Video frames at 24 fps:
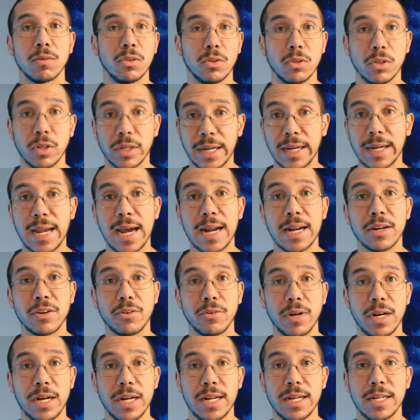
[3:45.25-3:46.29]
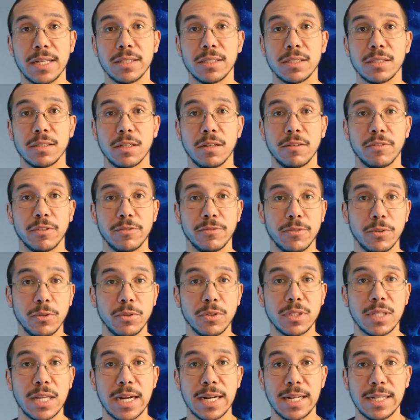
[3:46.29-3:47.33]
looking at ingredients of the
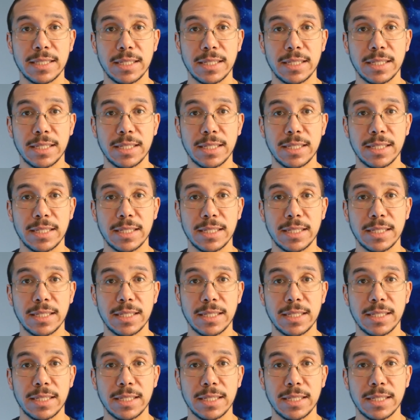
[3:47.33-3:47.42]
foods that